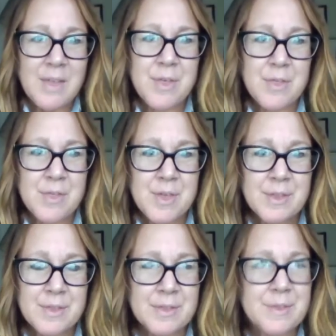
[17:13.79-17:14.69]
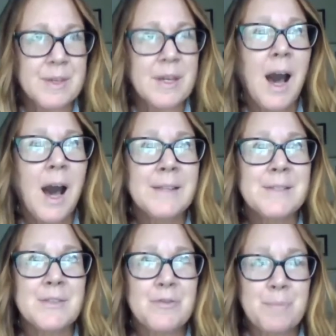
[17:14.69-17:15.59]
The, the, the,
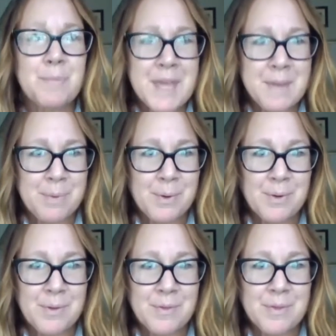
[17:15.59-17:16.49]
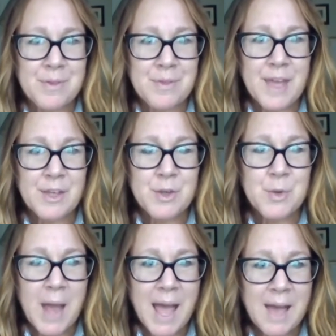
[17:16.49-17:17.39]
kinds of people that
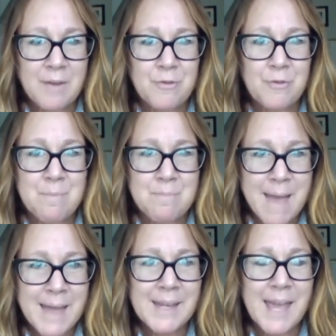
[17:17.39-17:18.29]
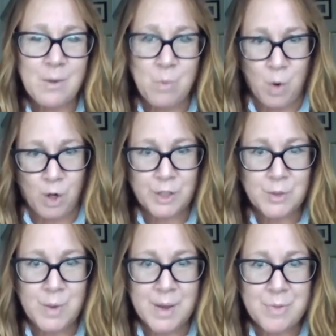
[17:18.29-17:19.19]
you have met and
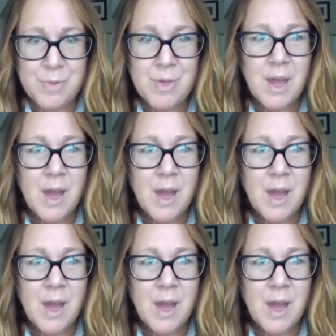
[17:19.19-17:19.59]
worked with